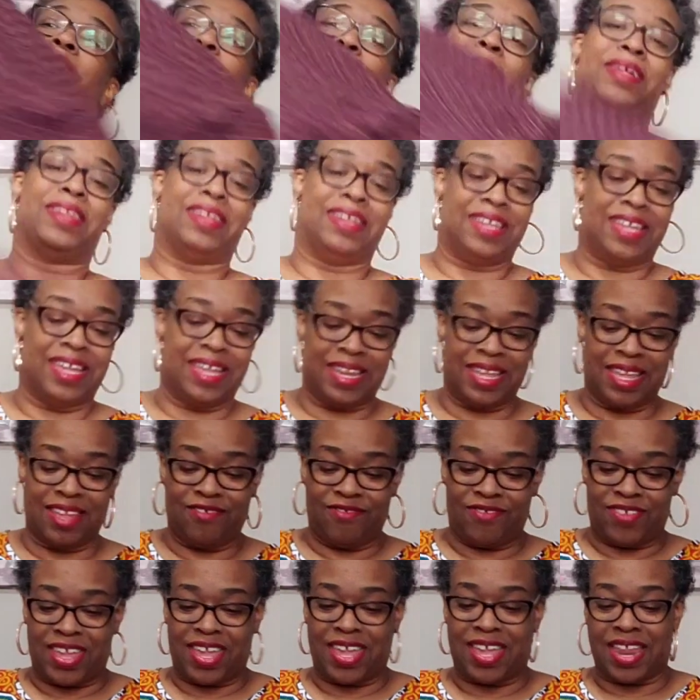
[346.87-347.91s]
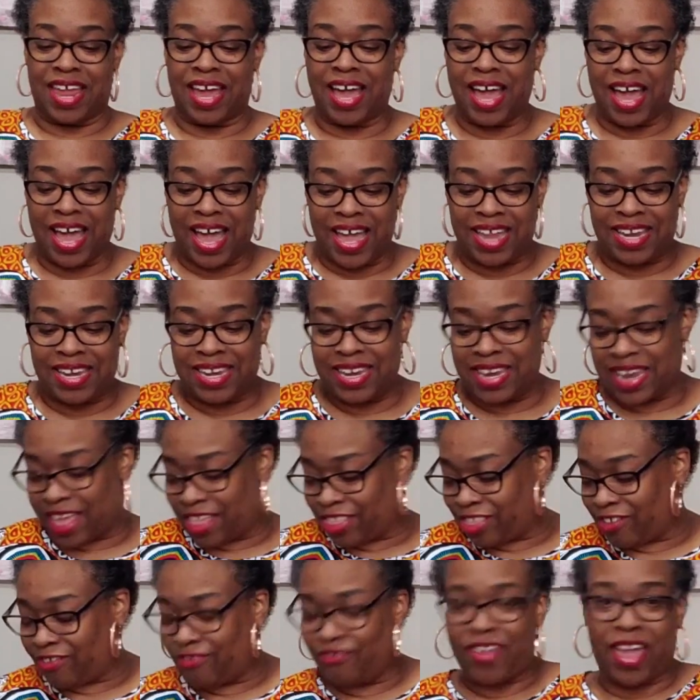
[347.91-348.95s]
But in any event,
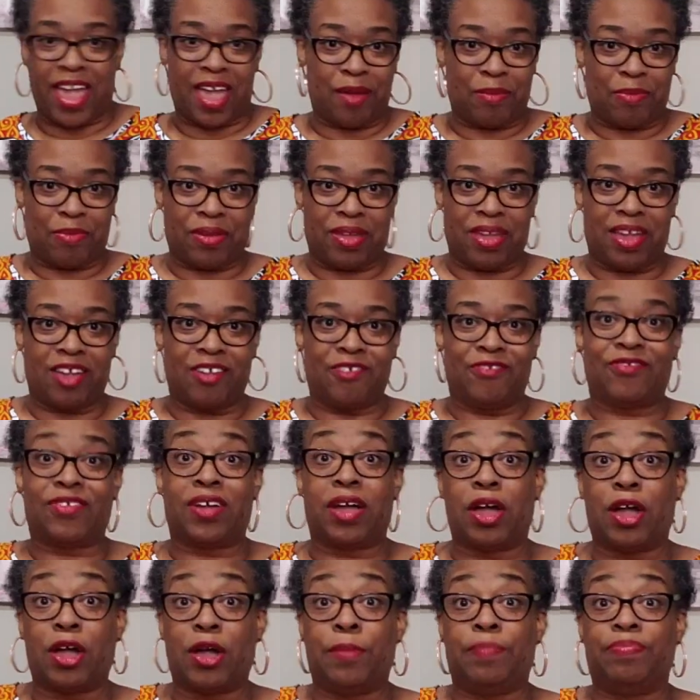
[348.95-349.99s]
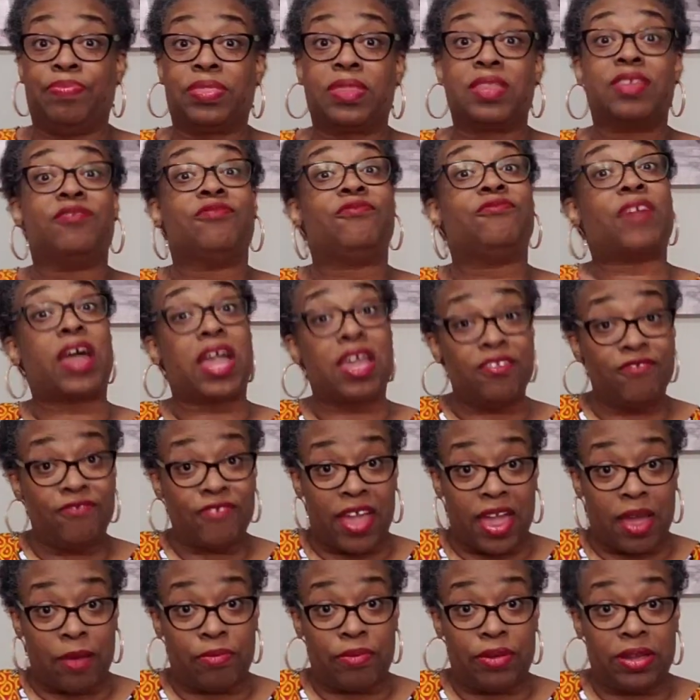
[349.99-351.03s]
another fabric from Fine
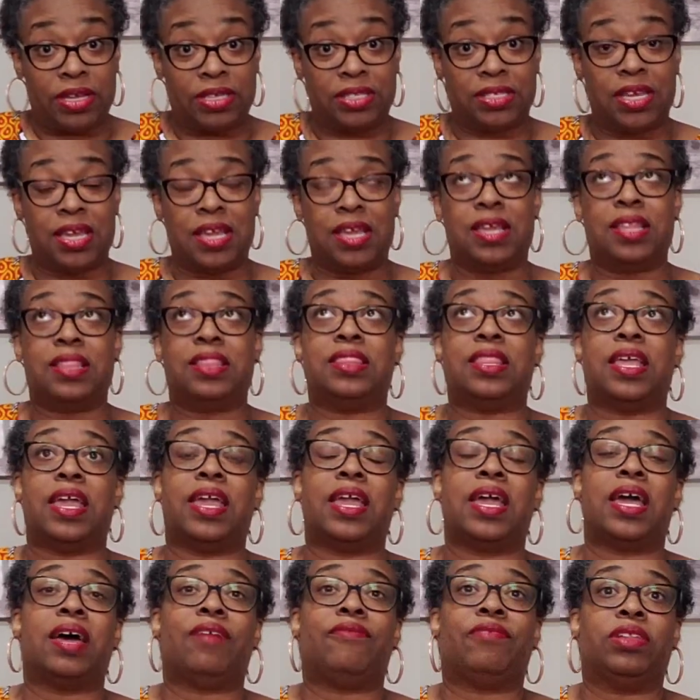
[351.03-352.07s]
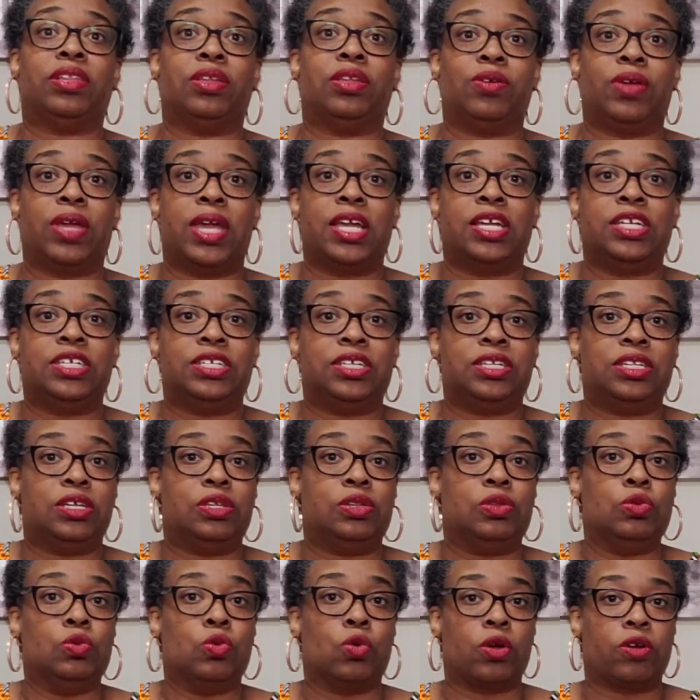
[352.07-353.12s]
Fabrics, and they have a location
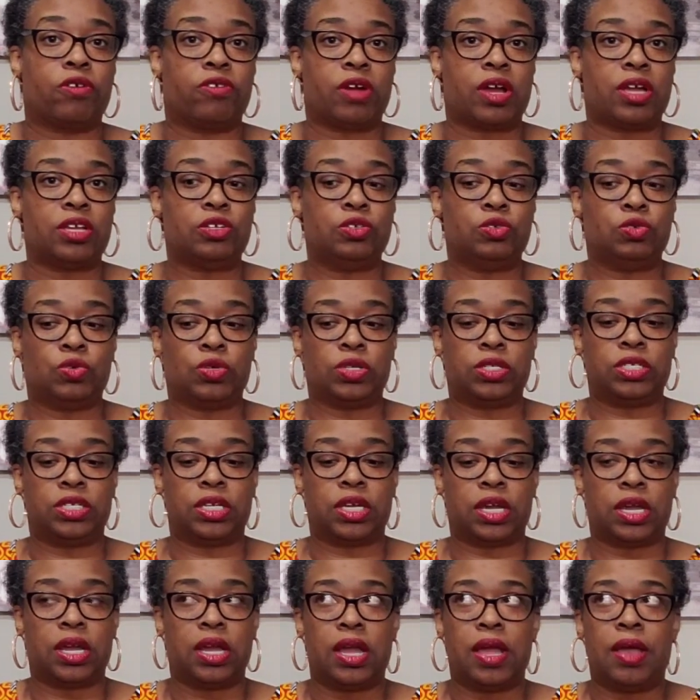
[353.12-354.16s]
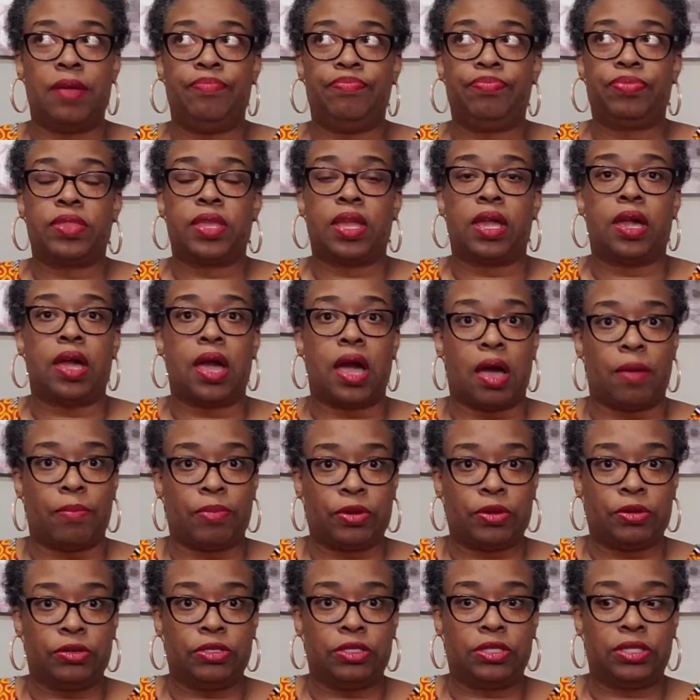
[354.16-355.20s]
in Norcross, Georgia,
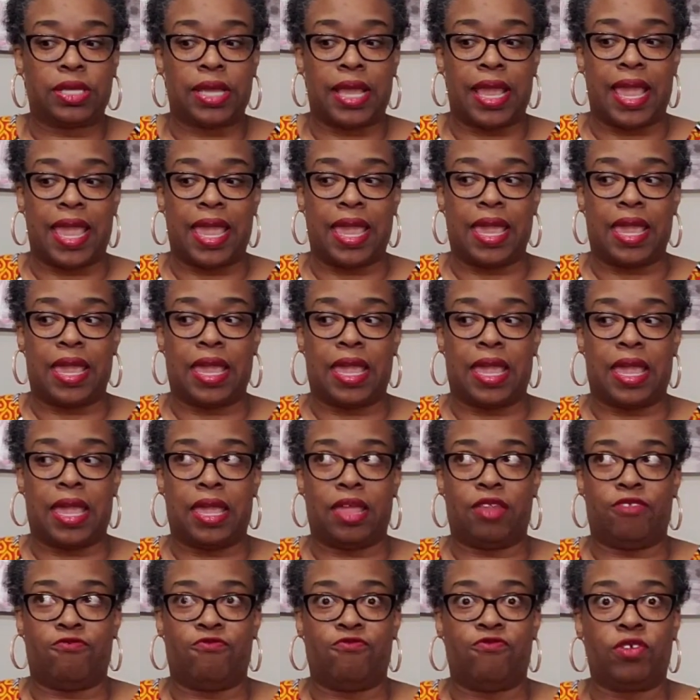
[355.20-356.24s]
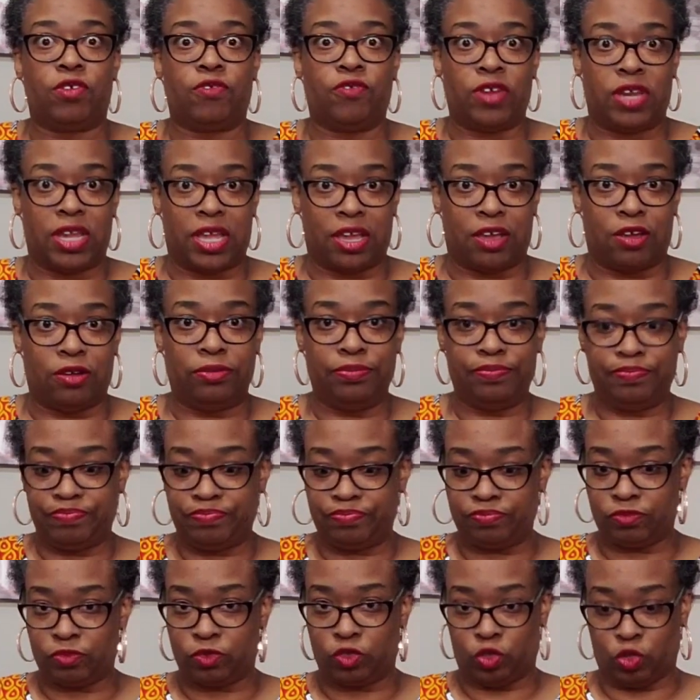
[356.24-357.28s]
Commerce, and Riverdale,
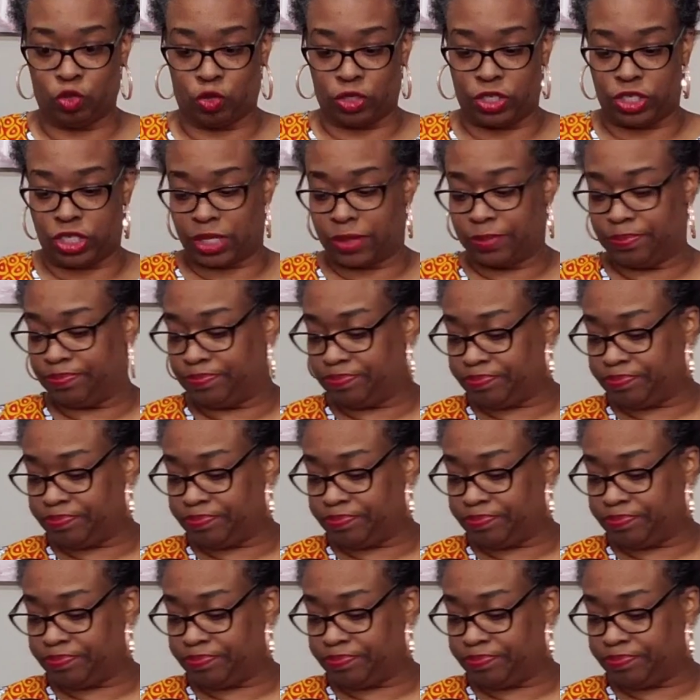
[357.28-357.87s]
Georgia.